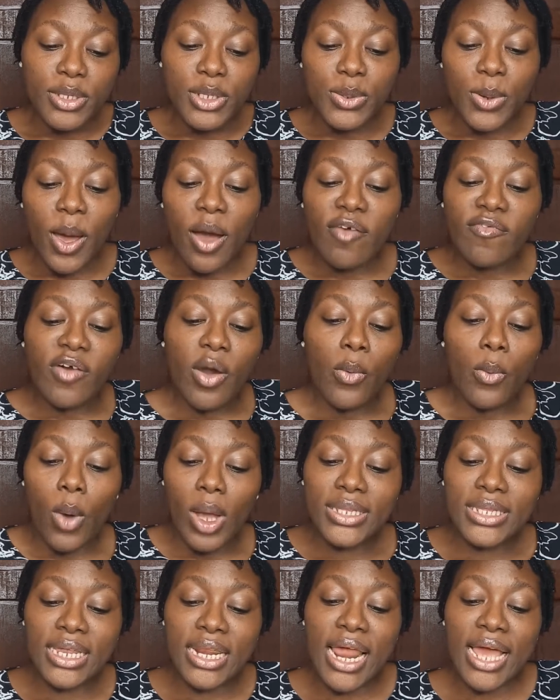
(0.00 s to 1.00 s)
12,
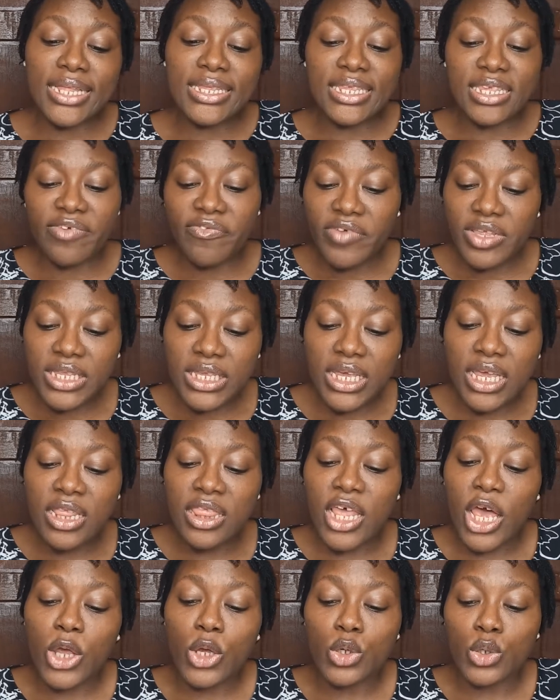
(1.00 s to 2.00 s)
what's an activity
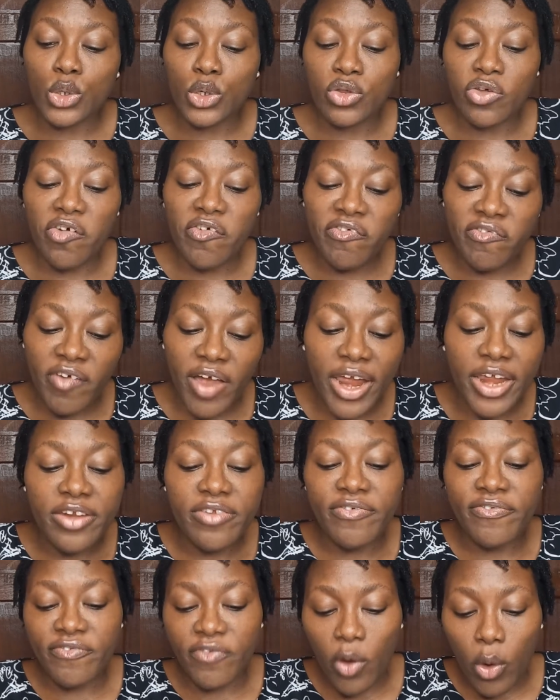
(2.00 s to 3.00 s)
that you do not find
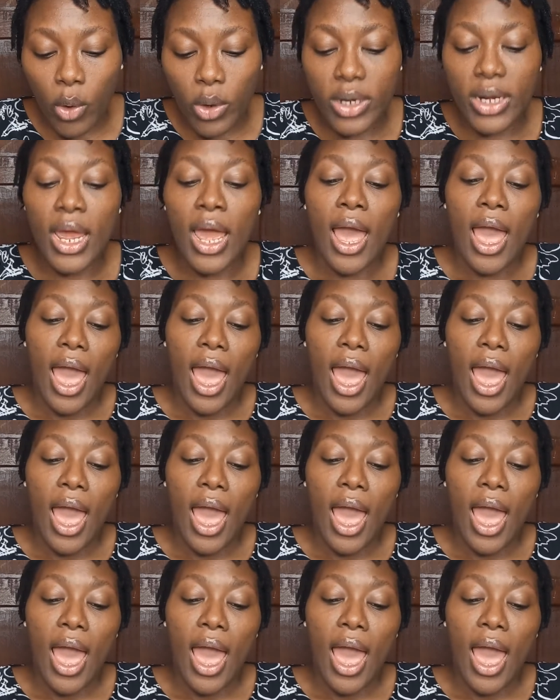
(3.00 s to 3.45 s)
fun